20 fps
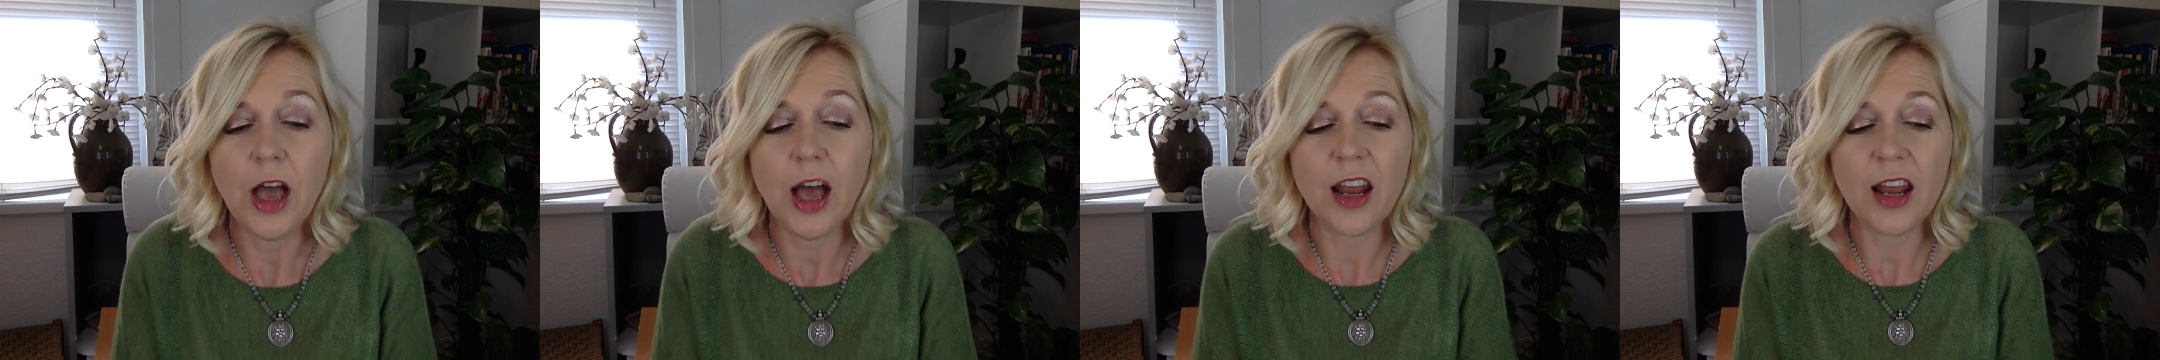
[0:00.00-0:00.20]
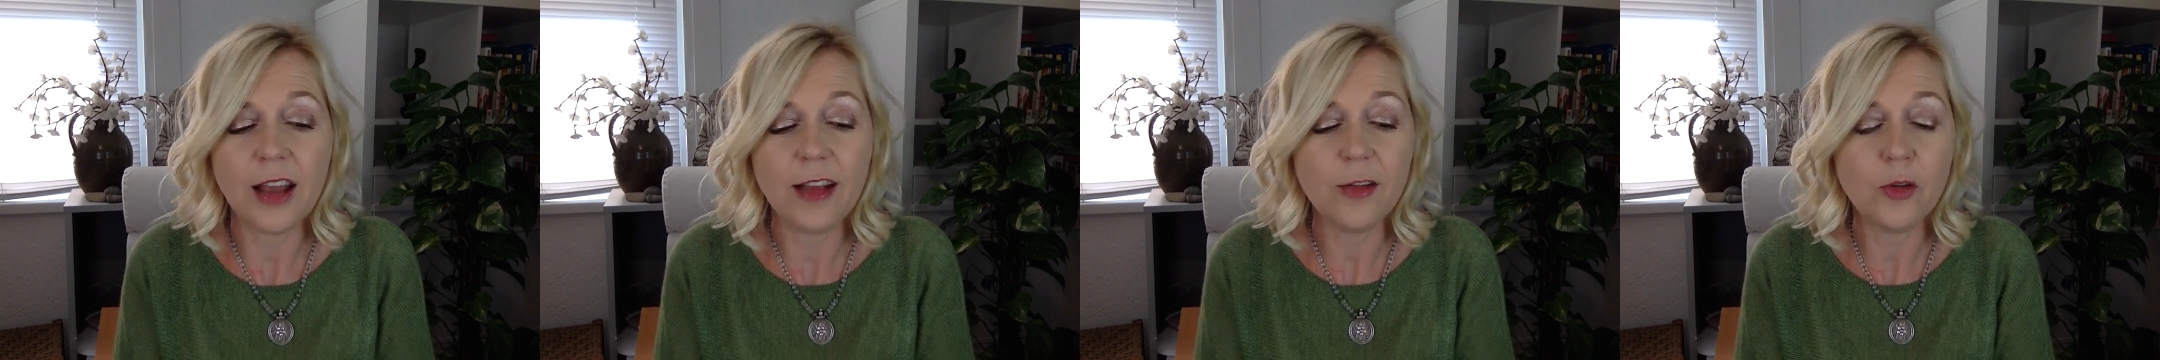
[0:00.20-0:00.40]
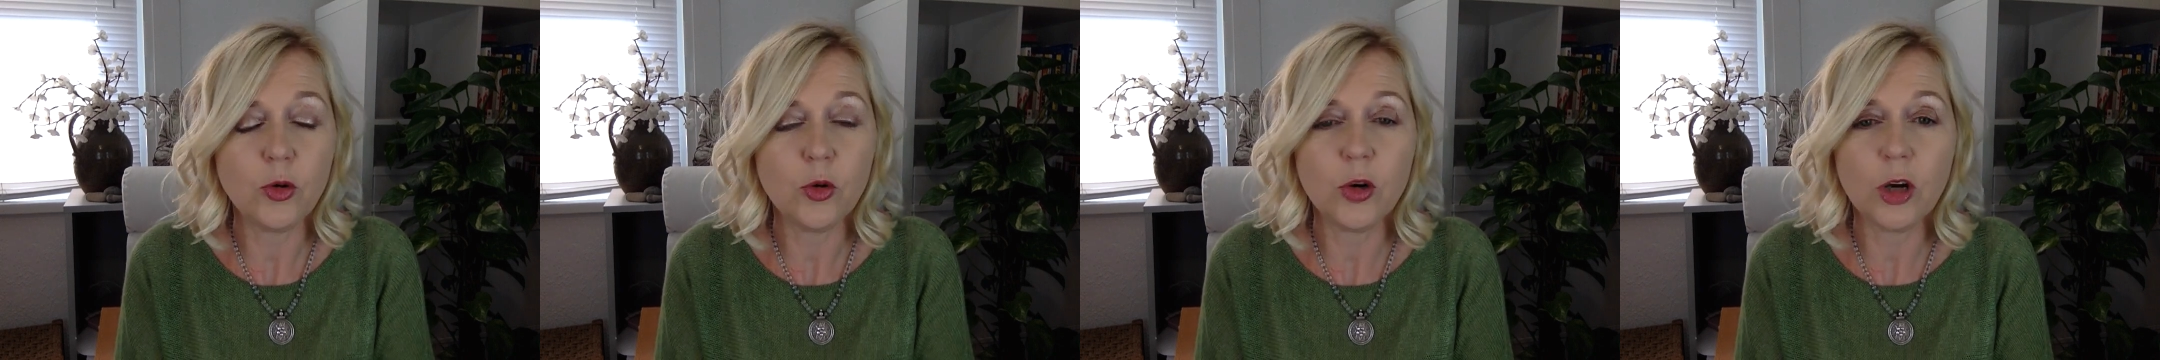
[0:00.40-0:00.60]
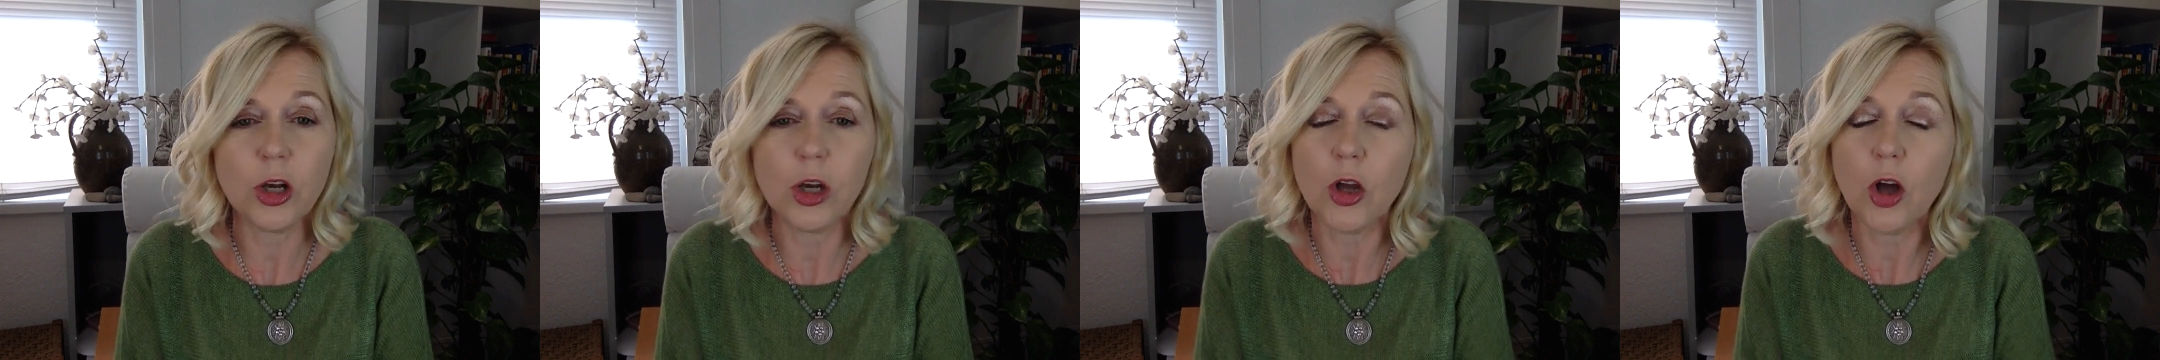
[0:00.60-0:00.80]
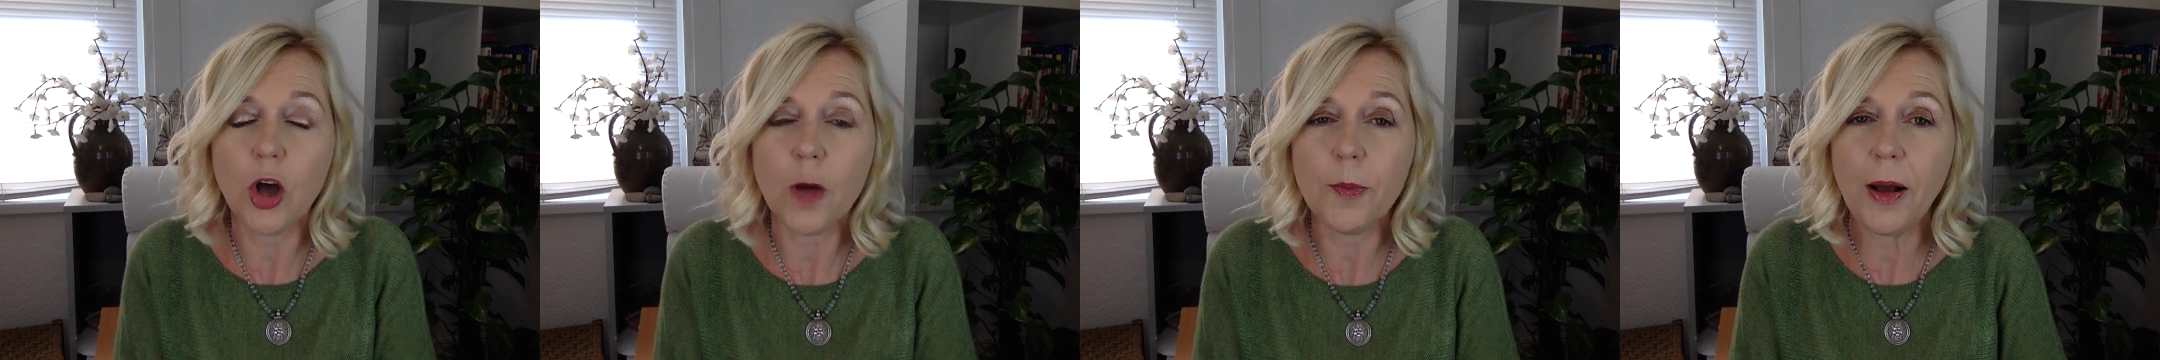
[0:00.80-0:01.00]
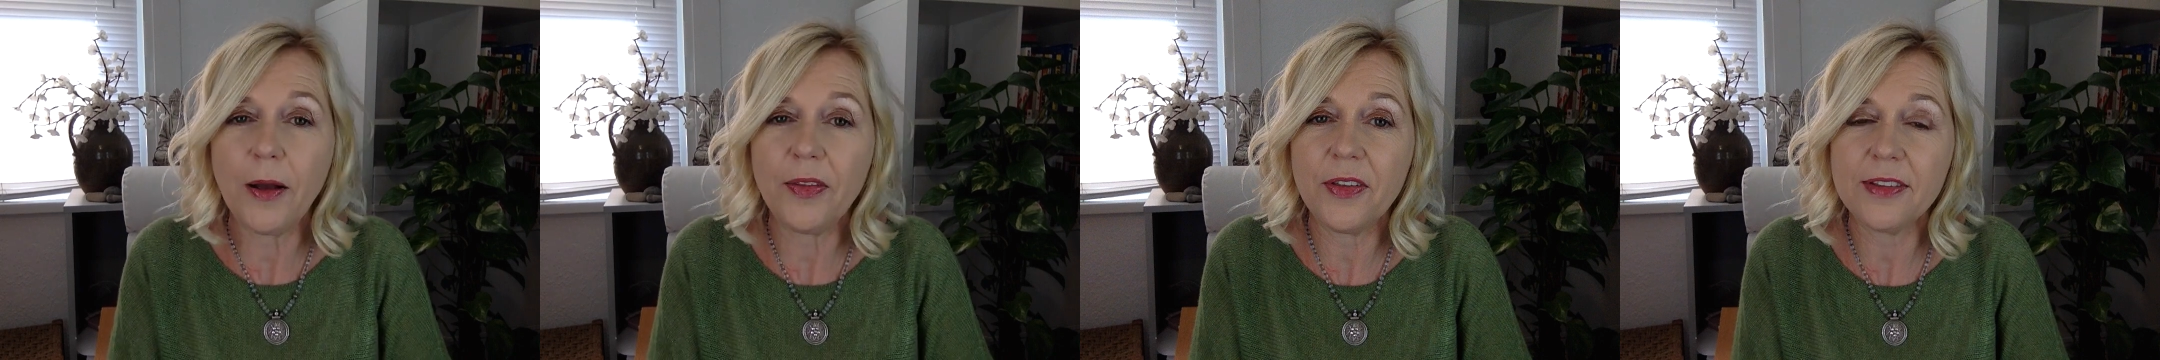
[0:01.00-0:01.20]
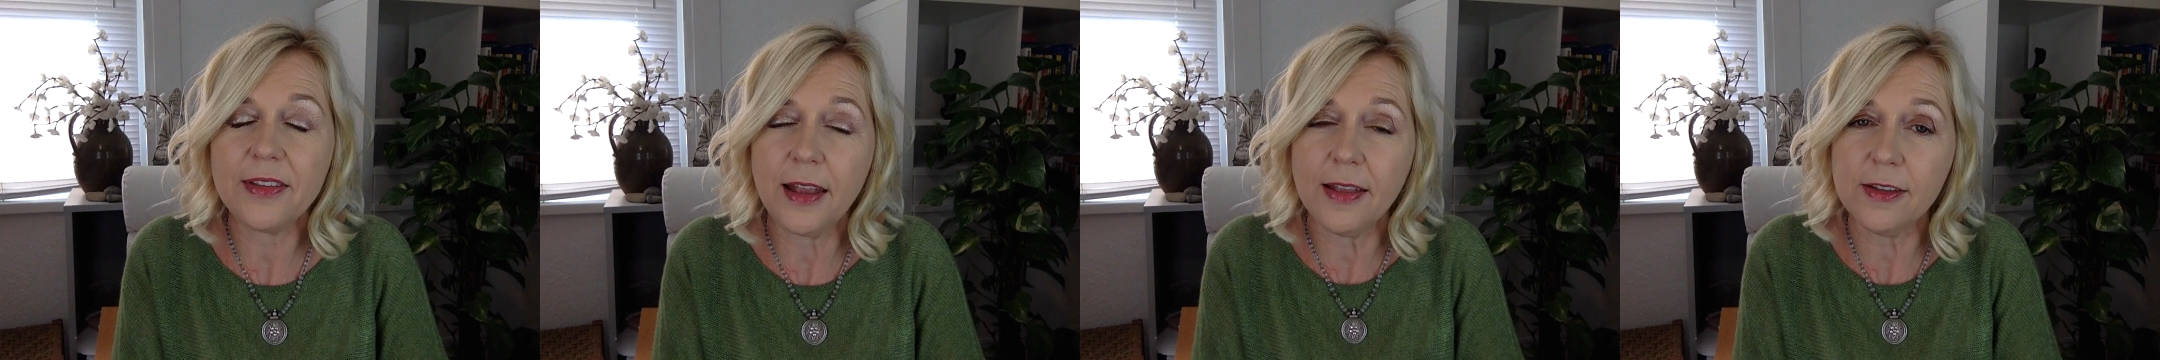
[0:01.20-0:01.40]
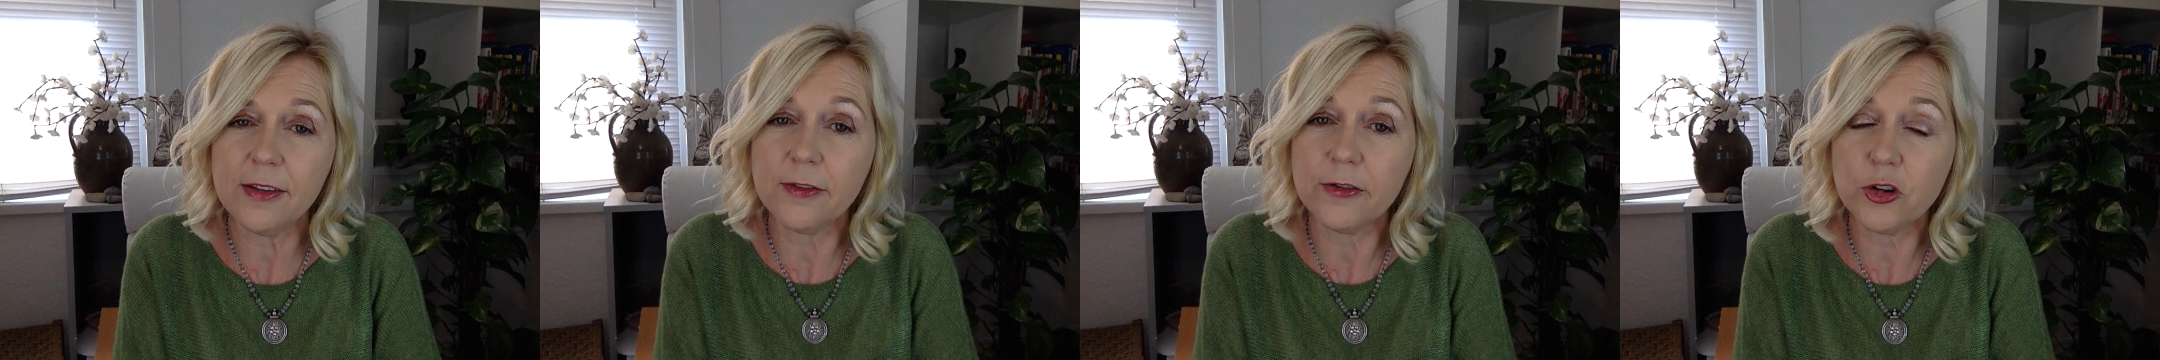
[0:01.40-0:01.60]
And I talk a lot about the
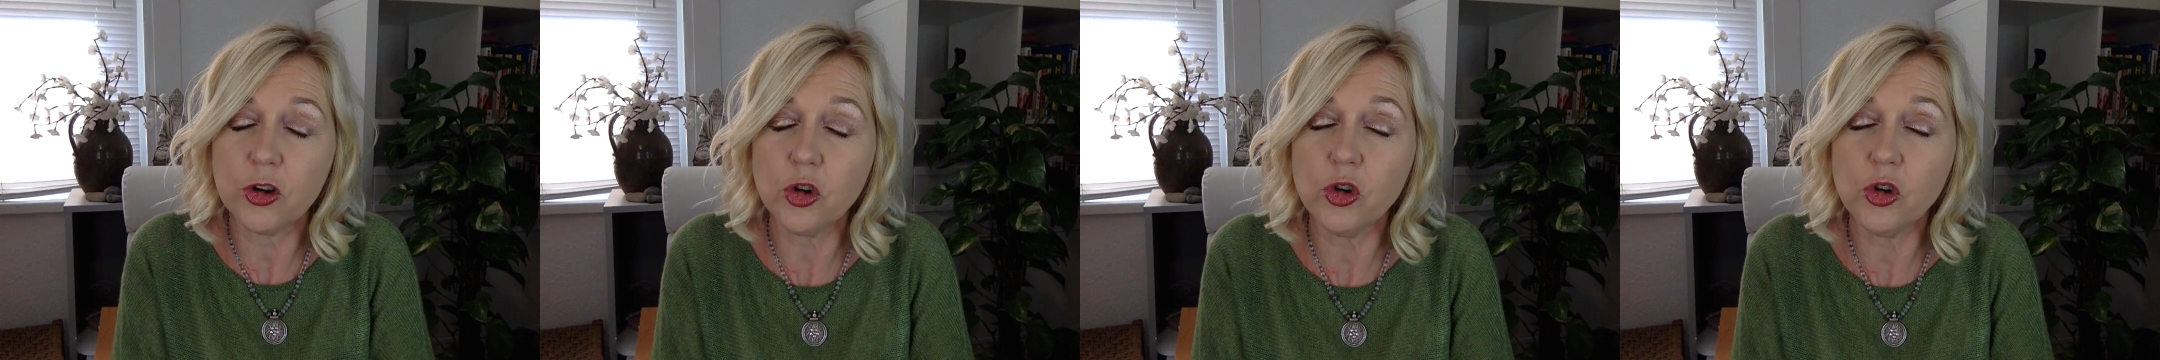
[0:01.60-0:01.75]
sense of